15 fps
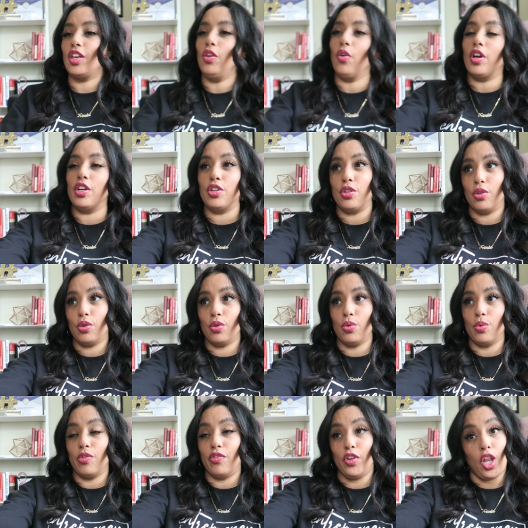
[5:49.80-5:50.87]
You can
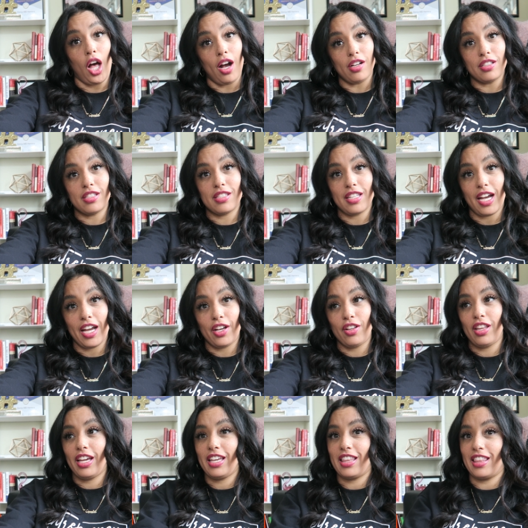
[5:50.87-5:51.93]
do vlog
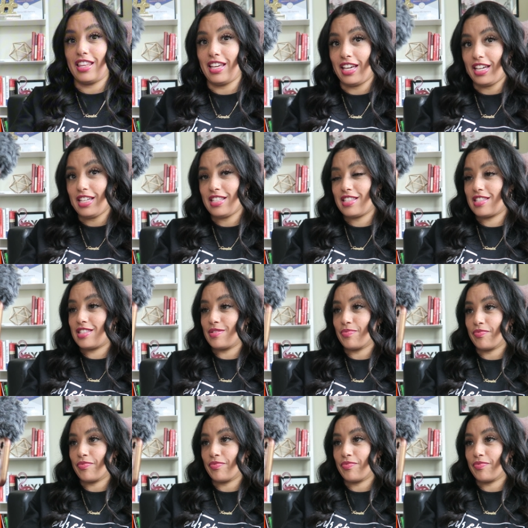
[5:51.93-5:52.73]
style like this.